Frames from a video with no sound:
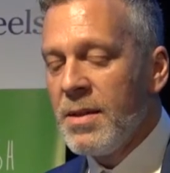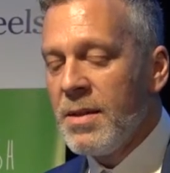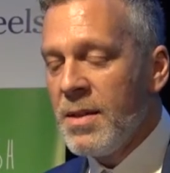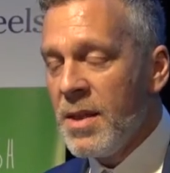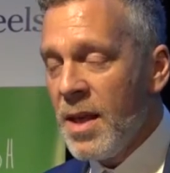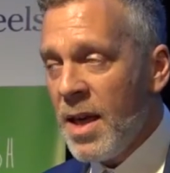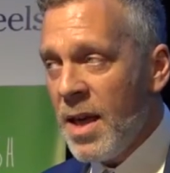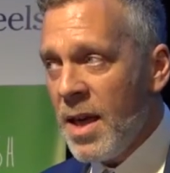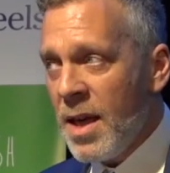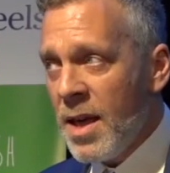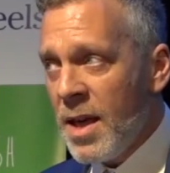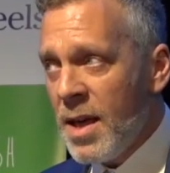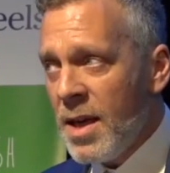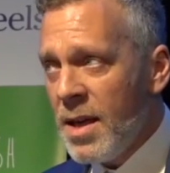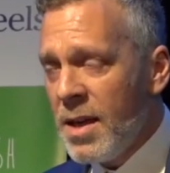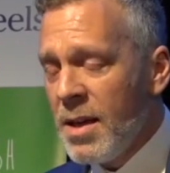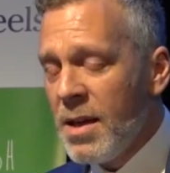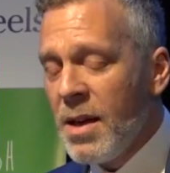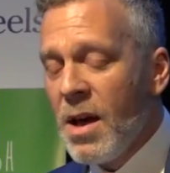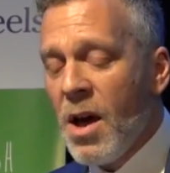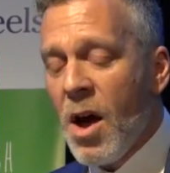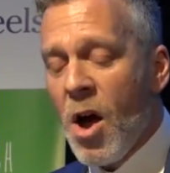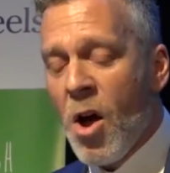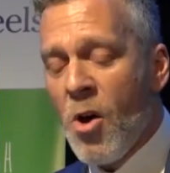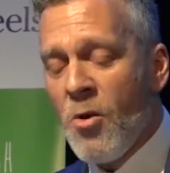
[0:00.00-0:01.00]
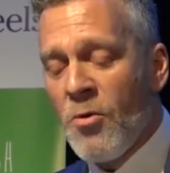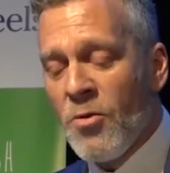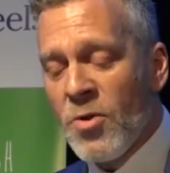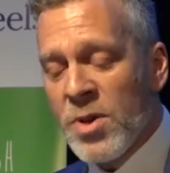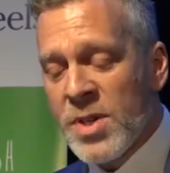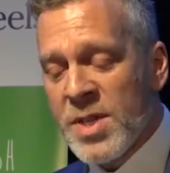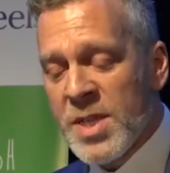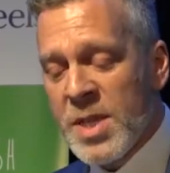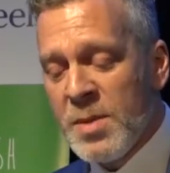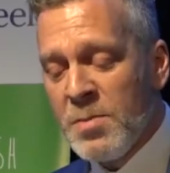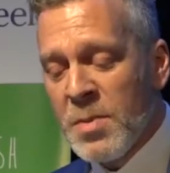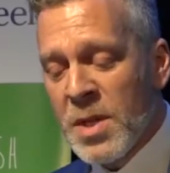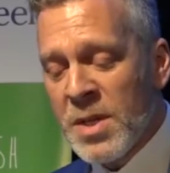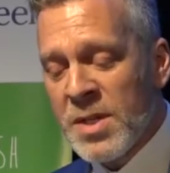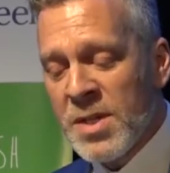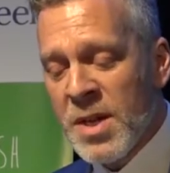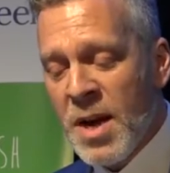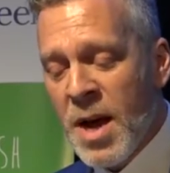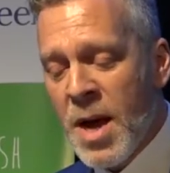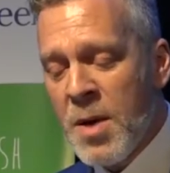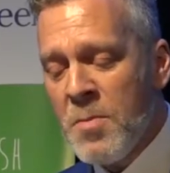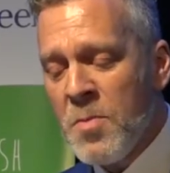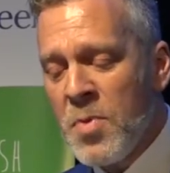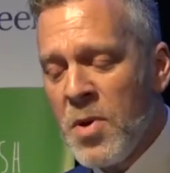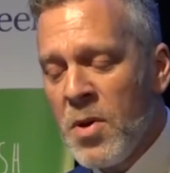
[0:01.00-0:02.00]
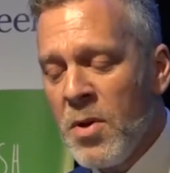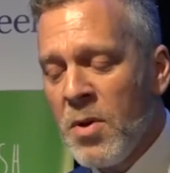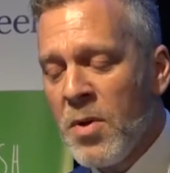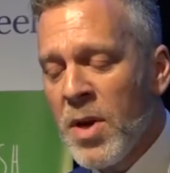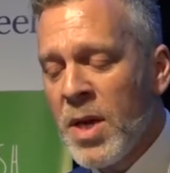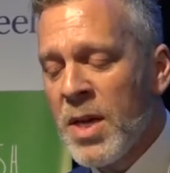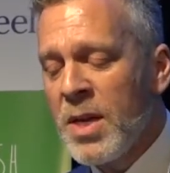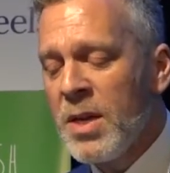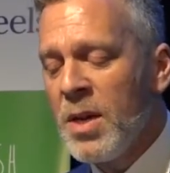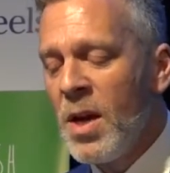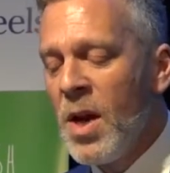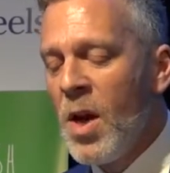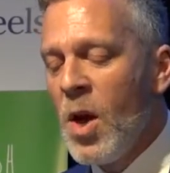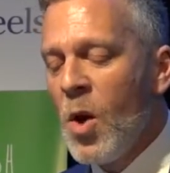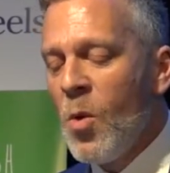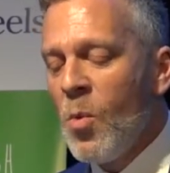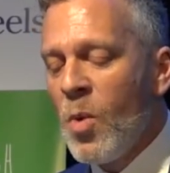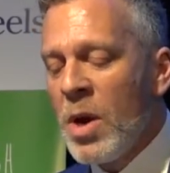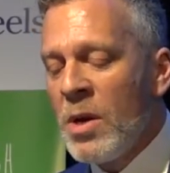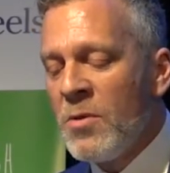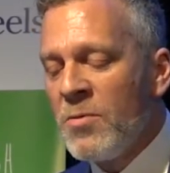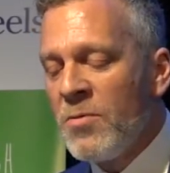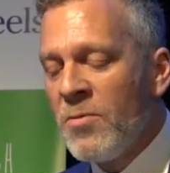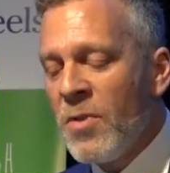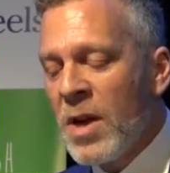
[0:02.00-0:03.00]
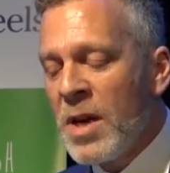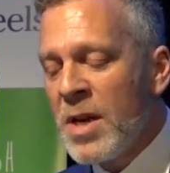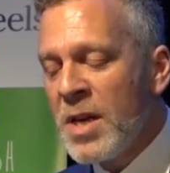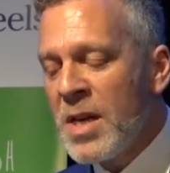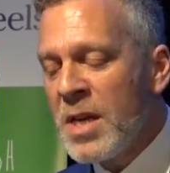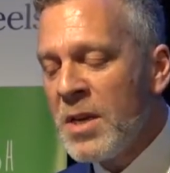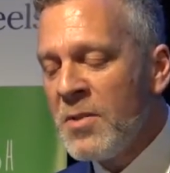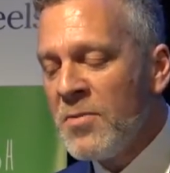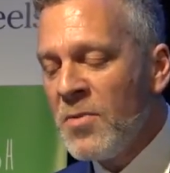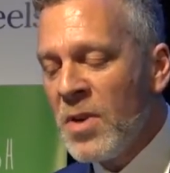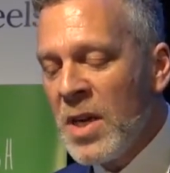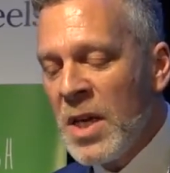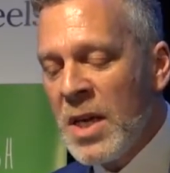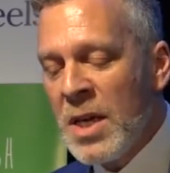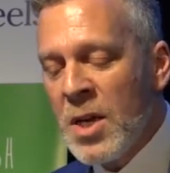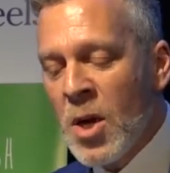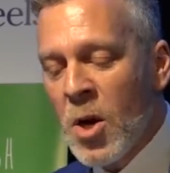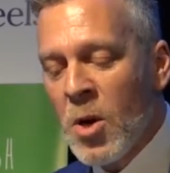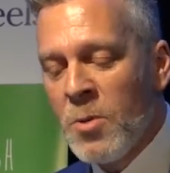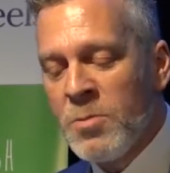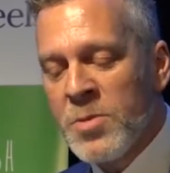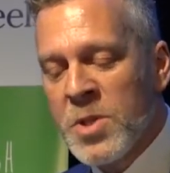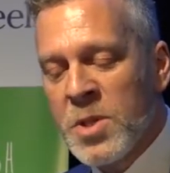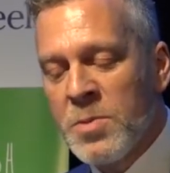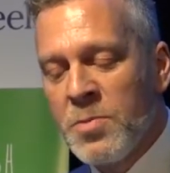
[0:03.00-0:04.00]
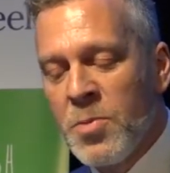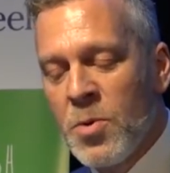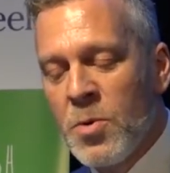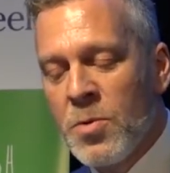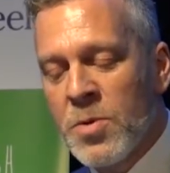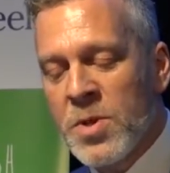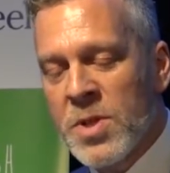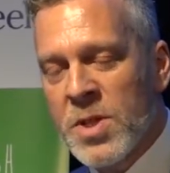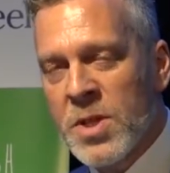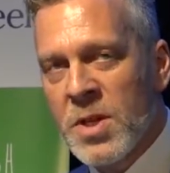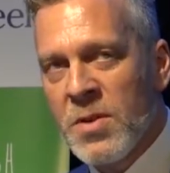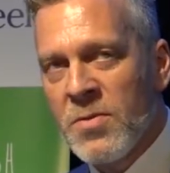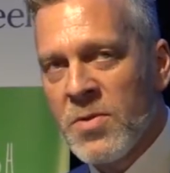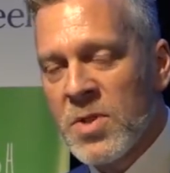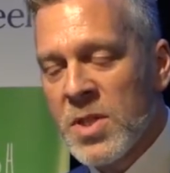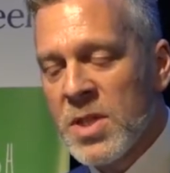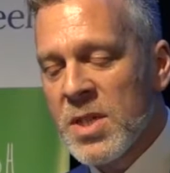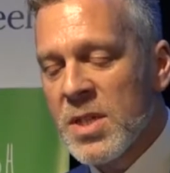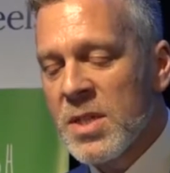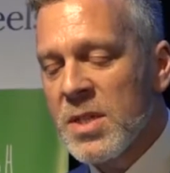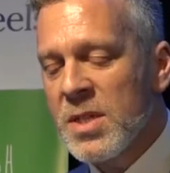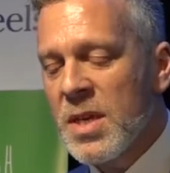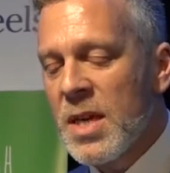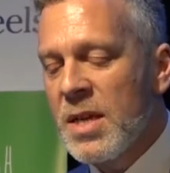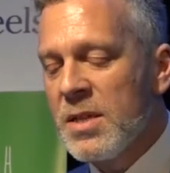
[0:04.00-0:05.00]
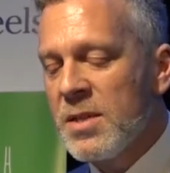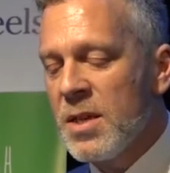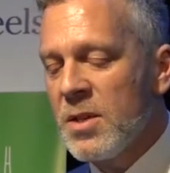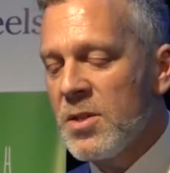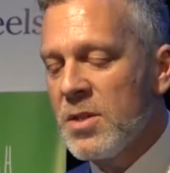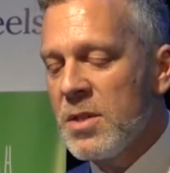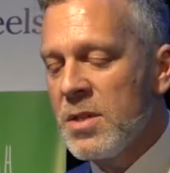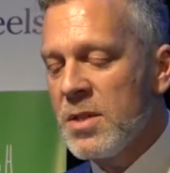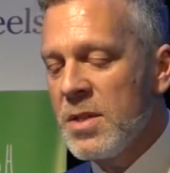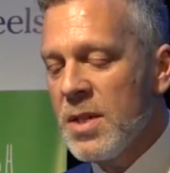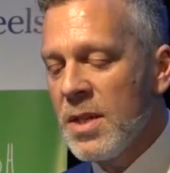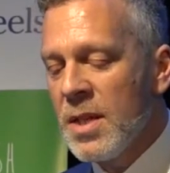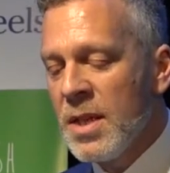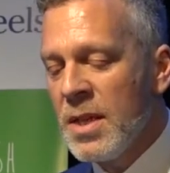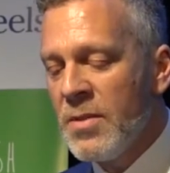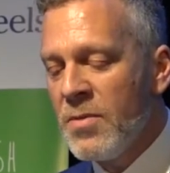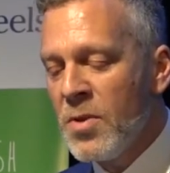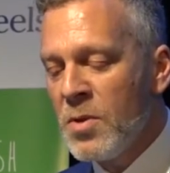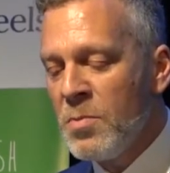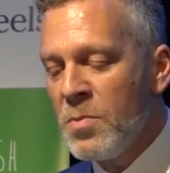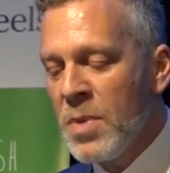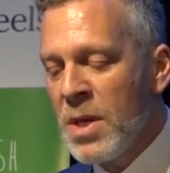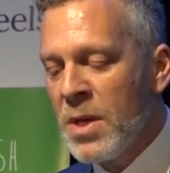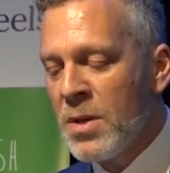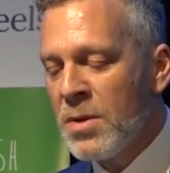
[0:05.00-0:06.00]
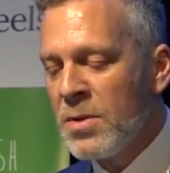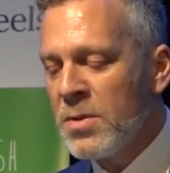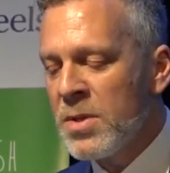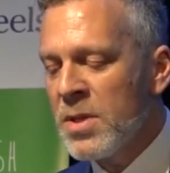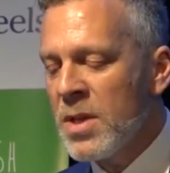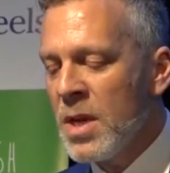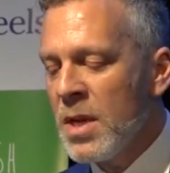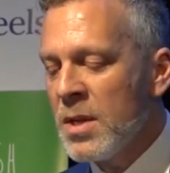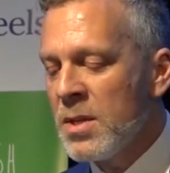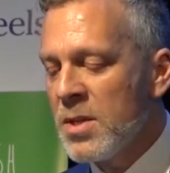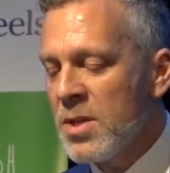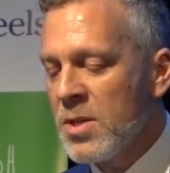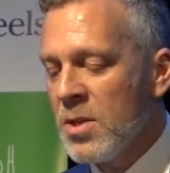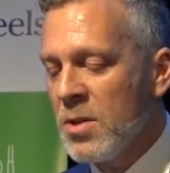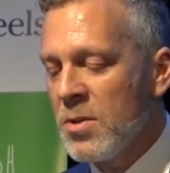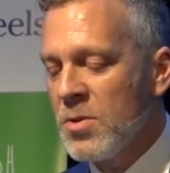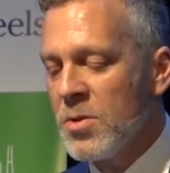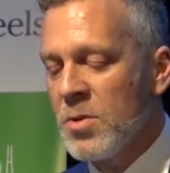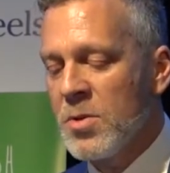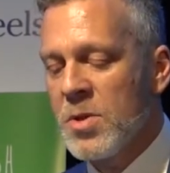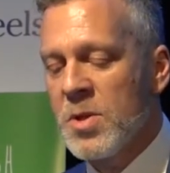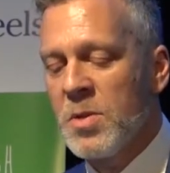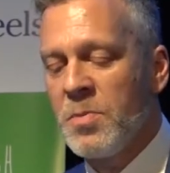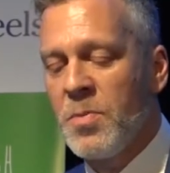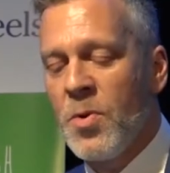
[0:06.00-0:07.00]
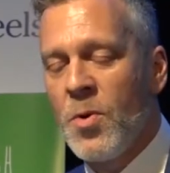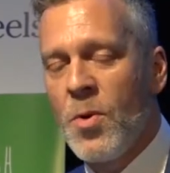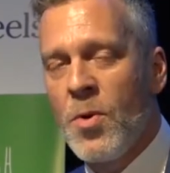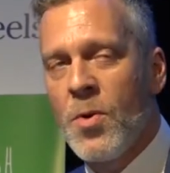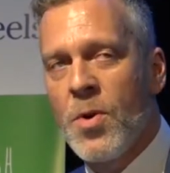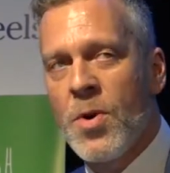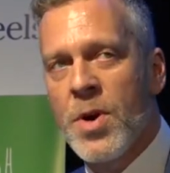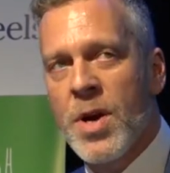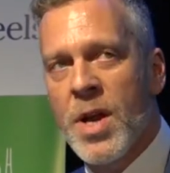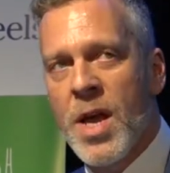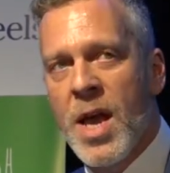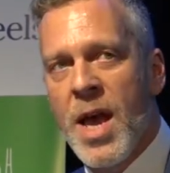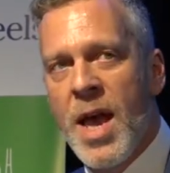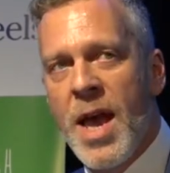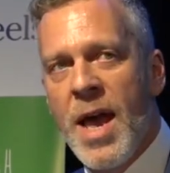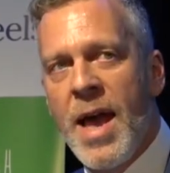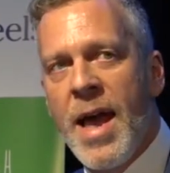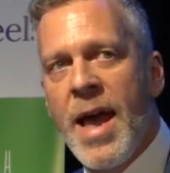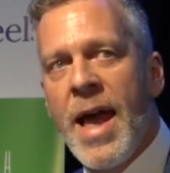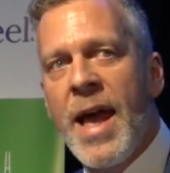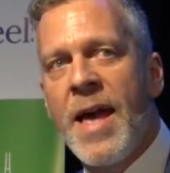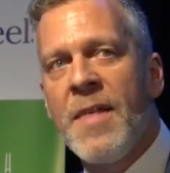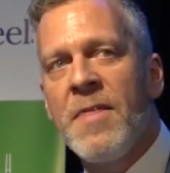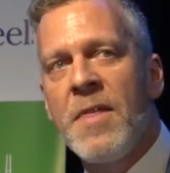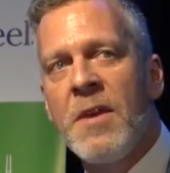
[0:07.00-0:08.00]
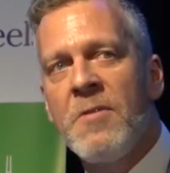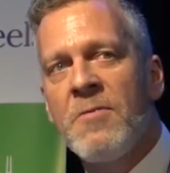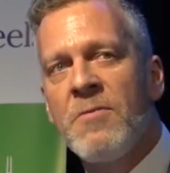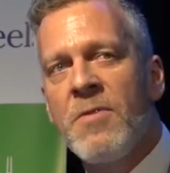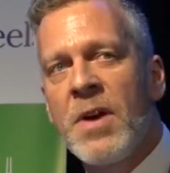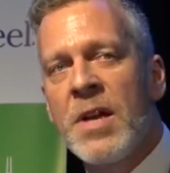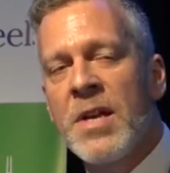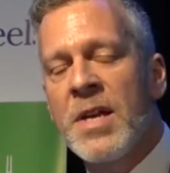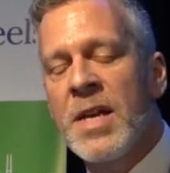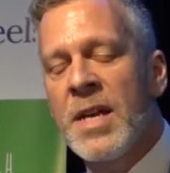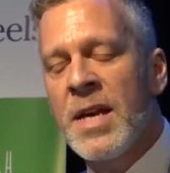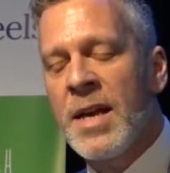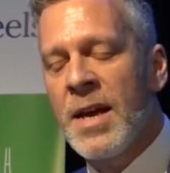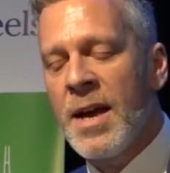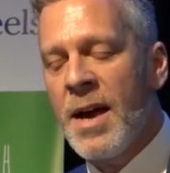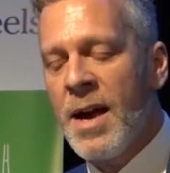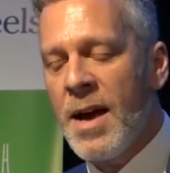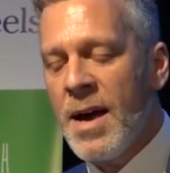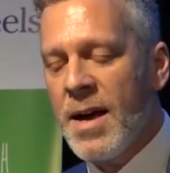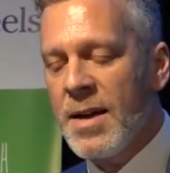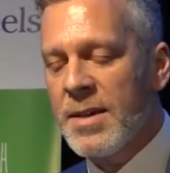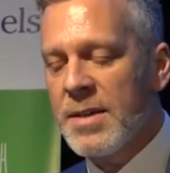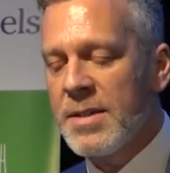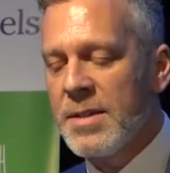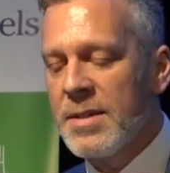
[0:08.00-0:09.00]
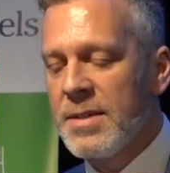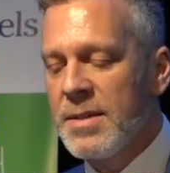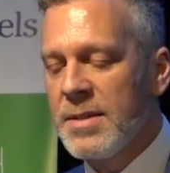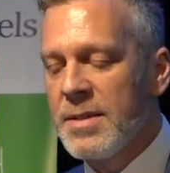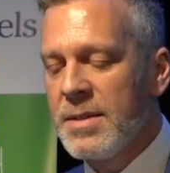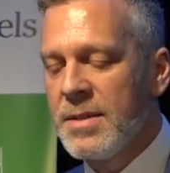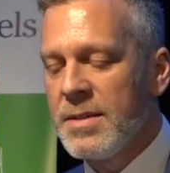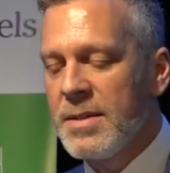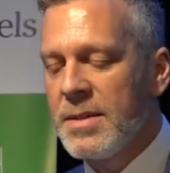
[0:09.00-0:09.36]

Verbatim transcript: There, over a similar time period, when funding for in-home support services, such as delivered meals and social support, had their funding cut,